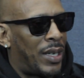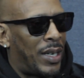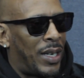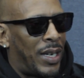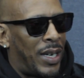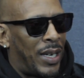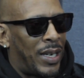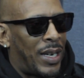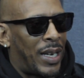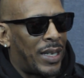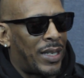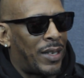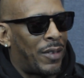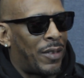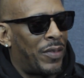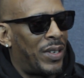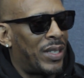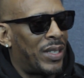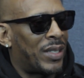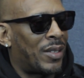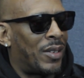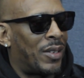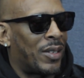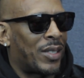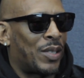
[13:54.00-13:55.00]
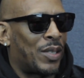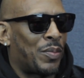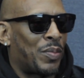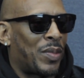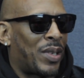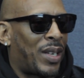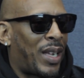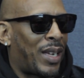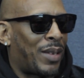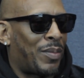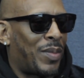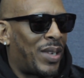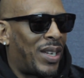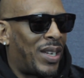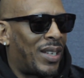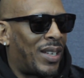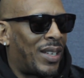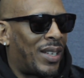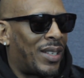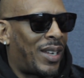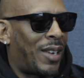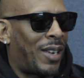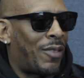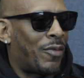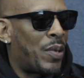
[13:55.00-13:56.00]
And after I researched them, I'm like,
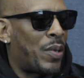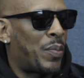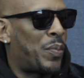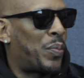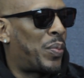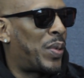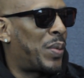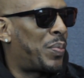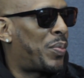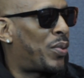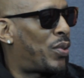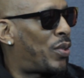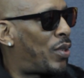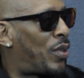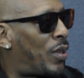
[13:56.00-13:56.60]
man, they ripping people